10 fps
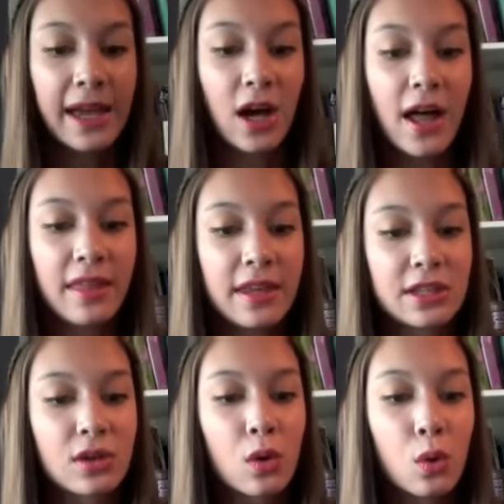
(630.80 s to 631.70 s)
I got
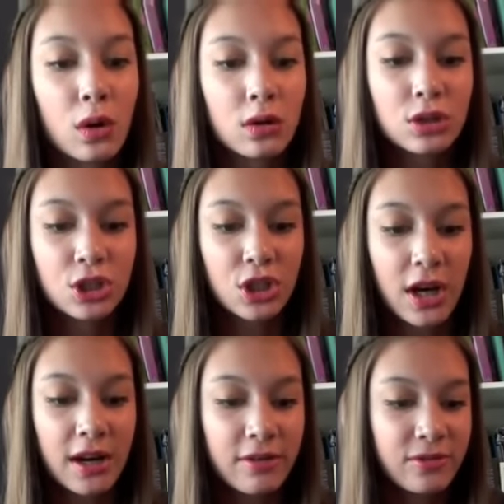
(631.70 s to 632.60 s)
this coral
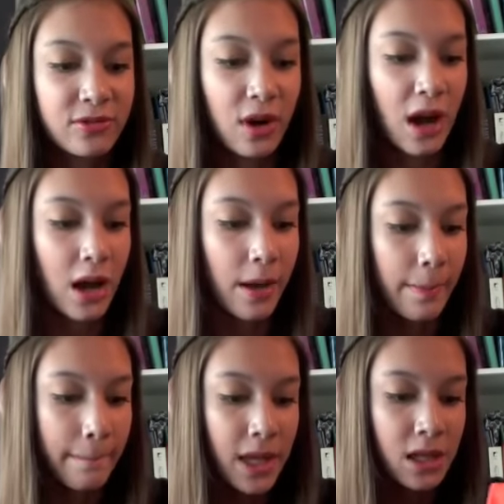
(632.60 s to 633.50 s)
shirt
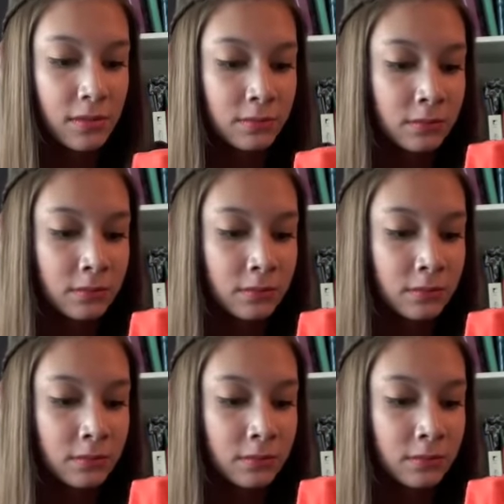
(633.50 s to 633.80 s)
from